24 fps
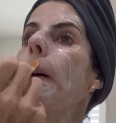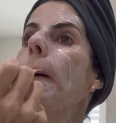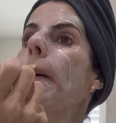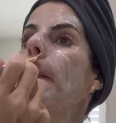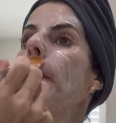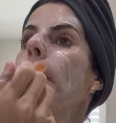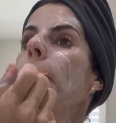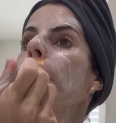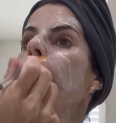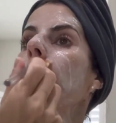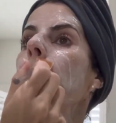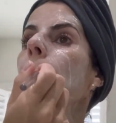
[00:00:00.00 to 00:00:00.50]

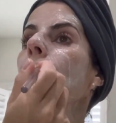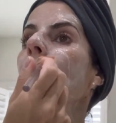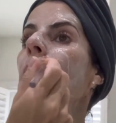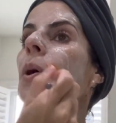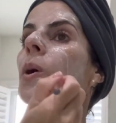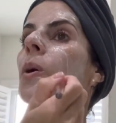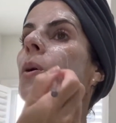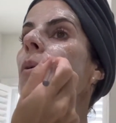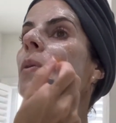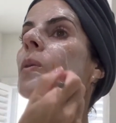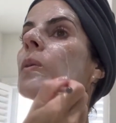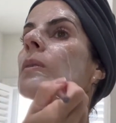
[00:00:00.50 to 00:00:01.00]

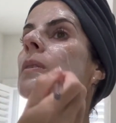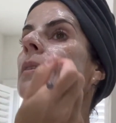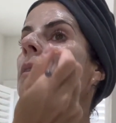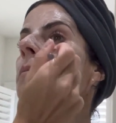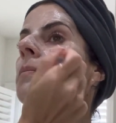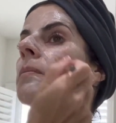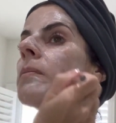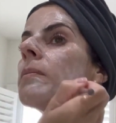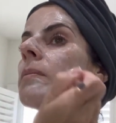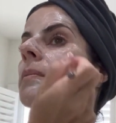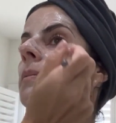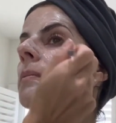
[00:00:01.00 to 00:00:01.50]
So
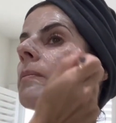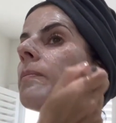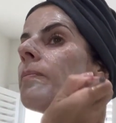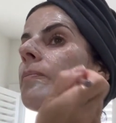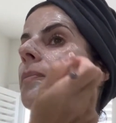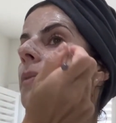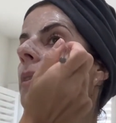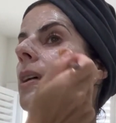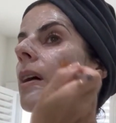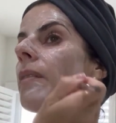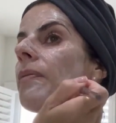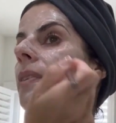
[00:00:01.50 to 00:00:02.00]

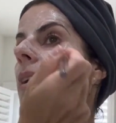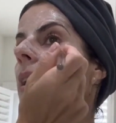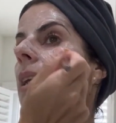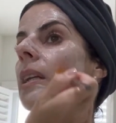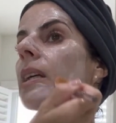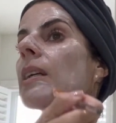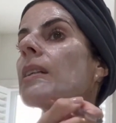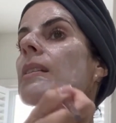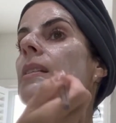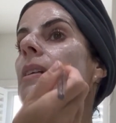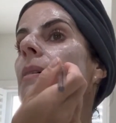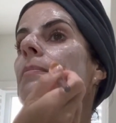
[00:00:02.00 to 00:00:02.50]

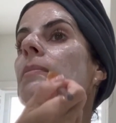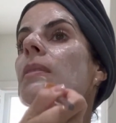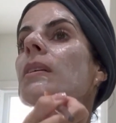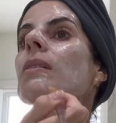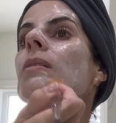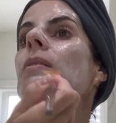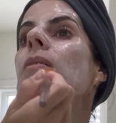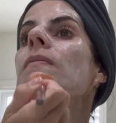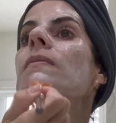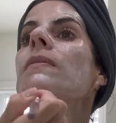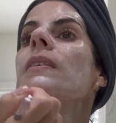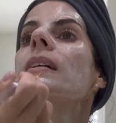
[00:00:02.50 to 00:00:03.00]
definitely it's something
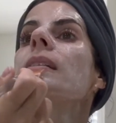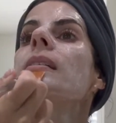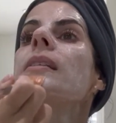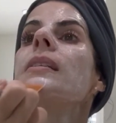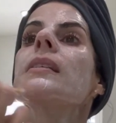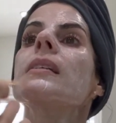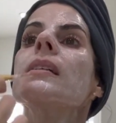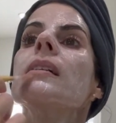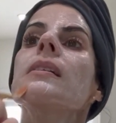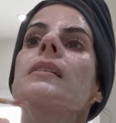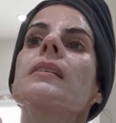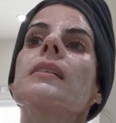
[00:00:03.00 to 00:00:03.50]
you
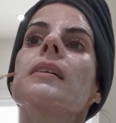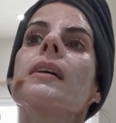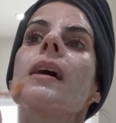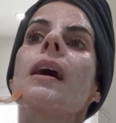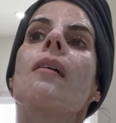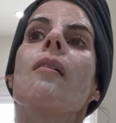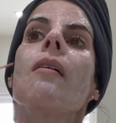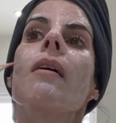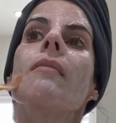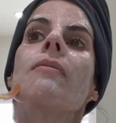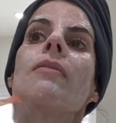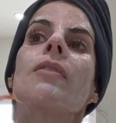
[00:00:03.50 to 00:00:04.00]
invest in.
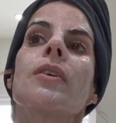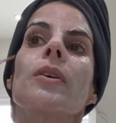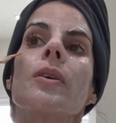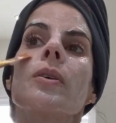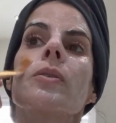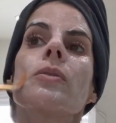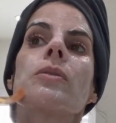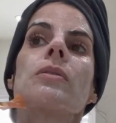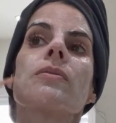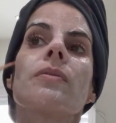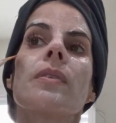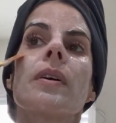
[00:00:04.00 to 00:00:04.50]
However, you
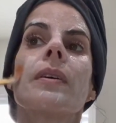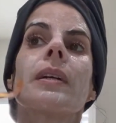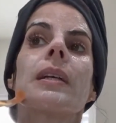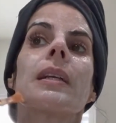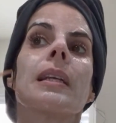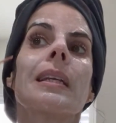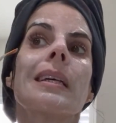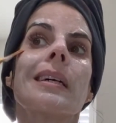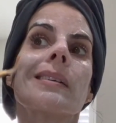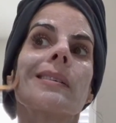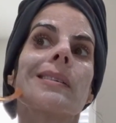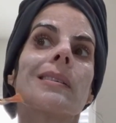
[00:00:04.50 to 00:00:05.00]
use very
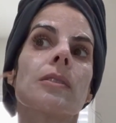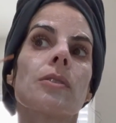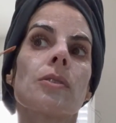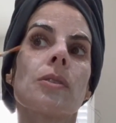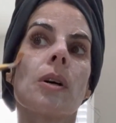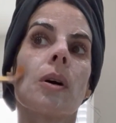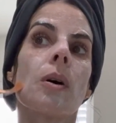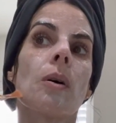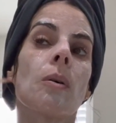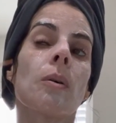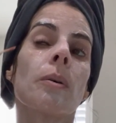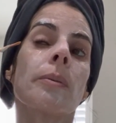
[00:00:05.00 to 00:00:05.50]
little,
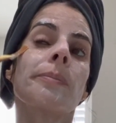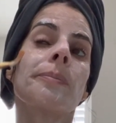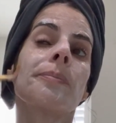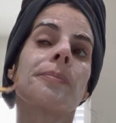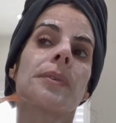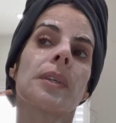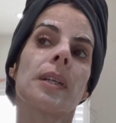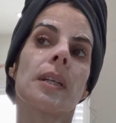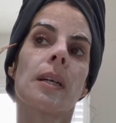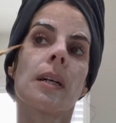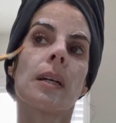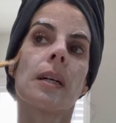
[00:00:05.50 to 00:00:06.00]
so
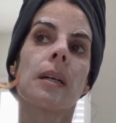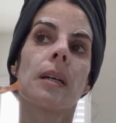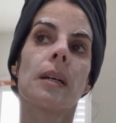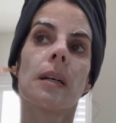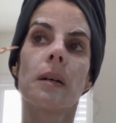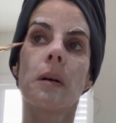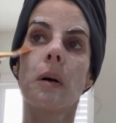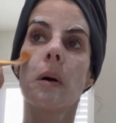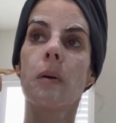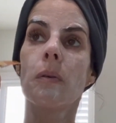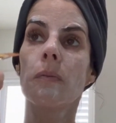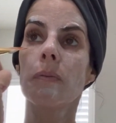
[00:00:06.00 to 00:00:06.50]

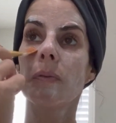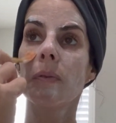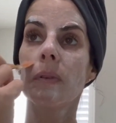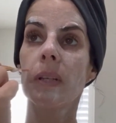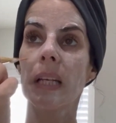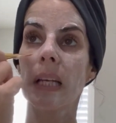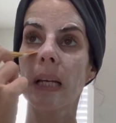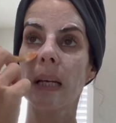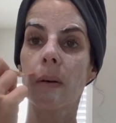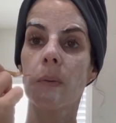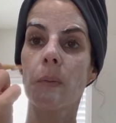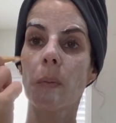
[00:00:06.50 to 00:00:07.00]

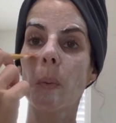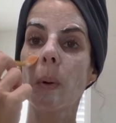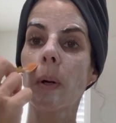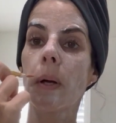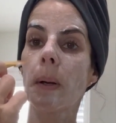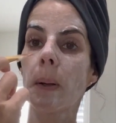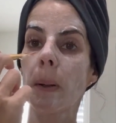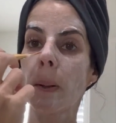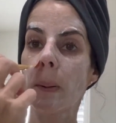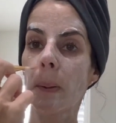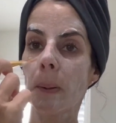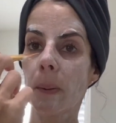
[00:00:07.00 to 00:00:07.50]
hopefully it
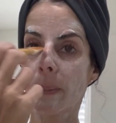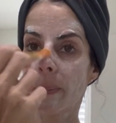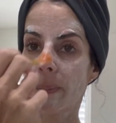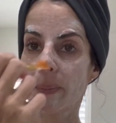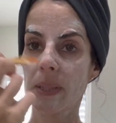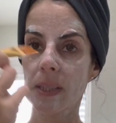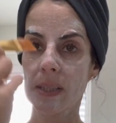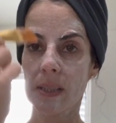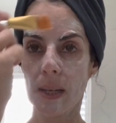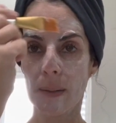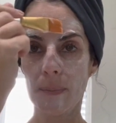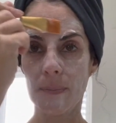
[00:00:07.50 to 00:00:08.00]
will
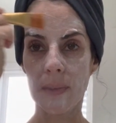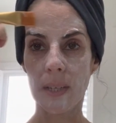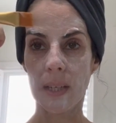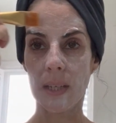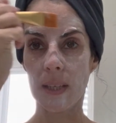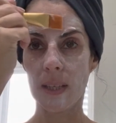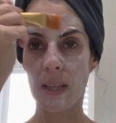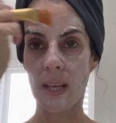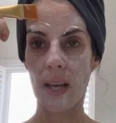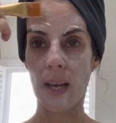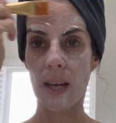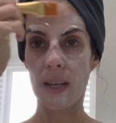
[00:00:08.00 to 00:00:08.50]
be something
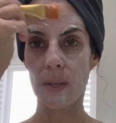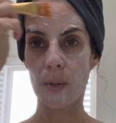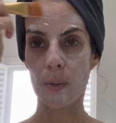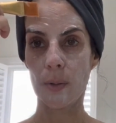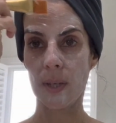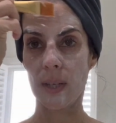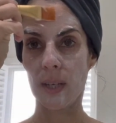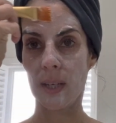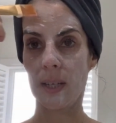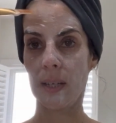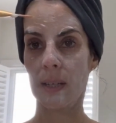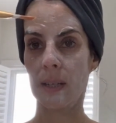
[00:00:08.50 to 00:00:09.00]
that you
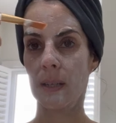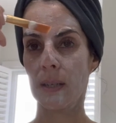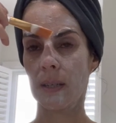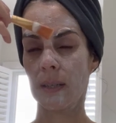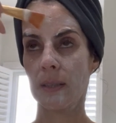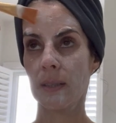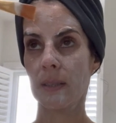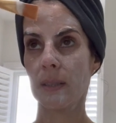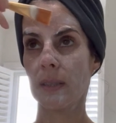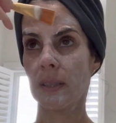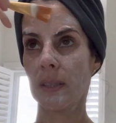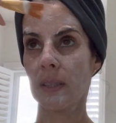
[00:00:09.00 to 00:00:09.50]
can
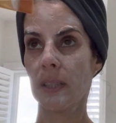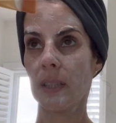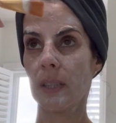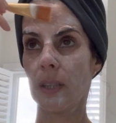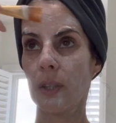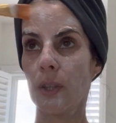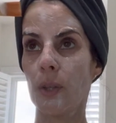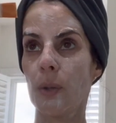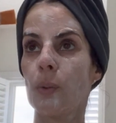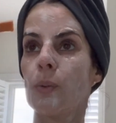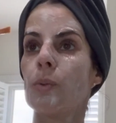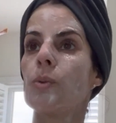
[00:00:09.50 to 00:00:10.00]

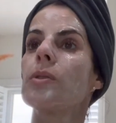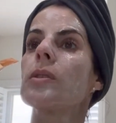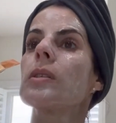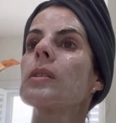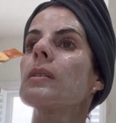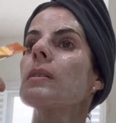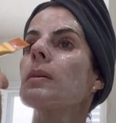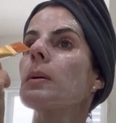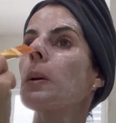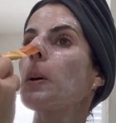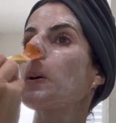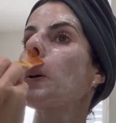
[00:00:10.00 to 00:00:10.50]
use
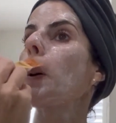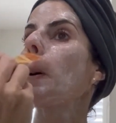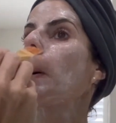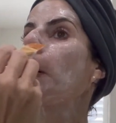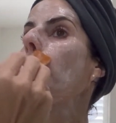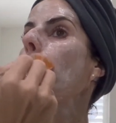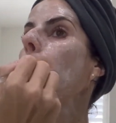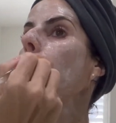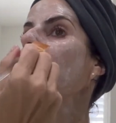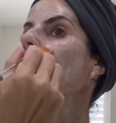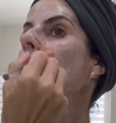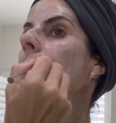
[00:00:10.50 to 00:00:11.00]

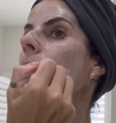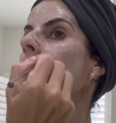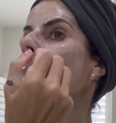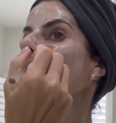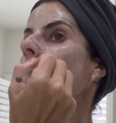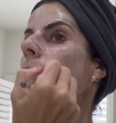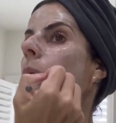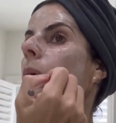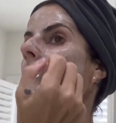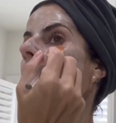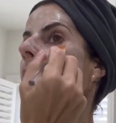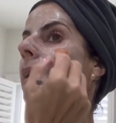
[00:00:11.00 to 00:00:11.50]

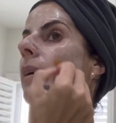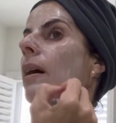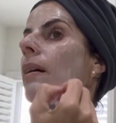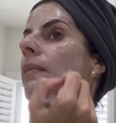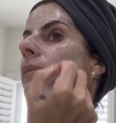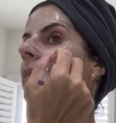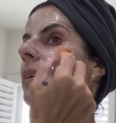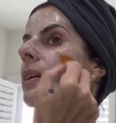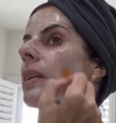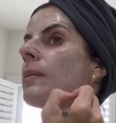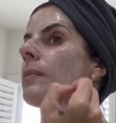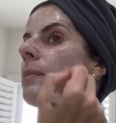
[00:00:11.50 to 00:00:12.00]
quite
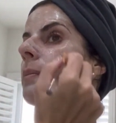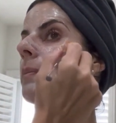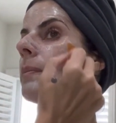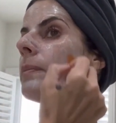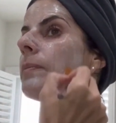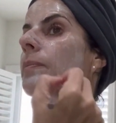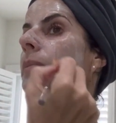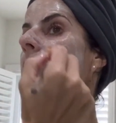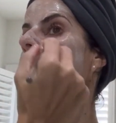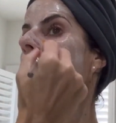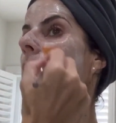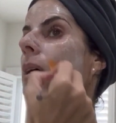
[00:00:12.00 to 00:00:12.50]
often.
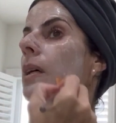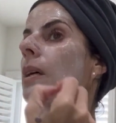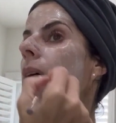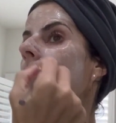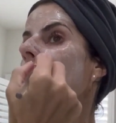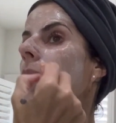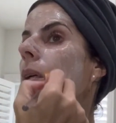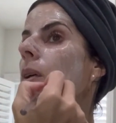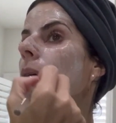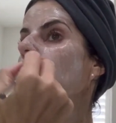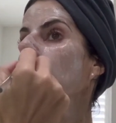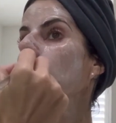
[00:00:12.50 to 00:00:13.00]

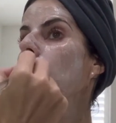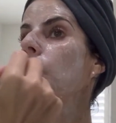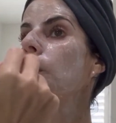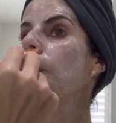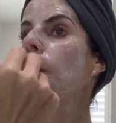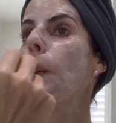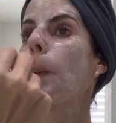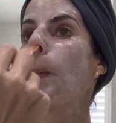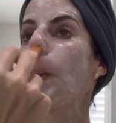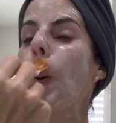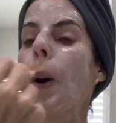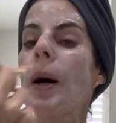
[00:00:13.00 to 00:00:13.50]
You use
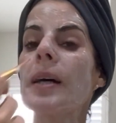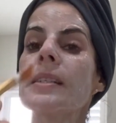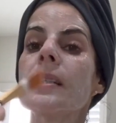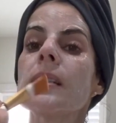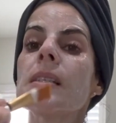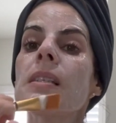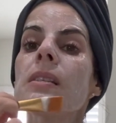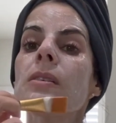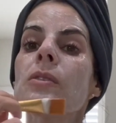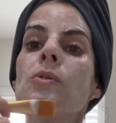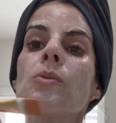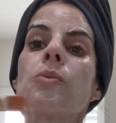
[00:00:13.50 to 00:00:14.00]
it
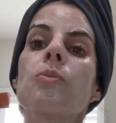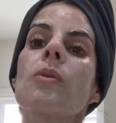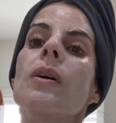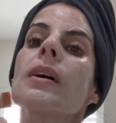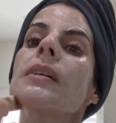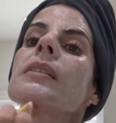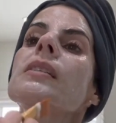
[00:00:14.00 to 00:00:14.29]
once to twice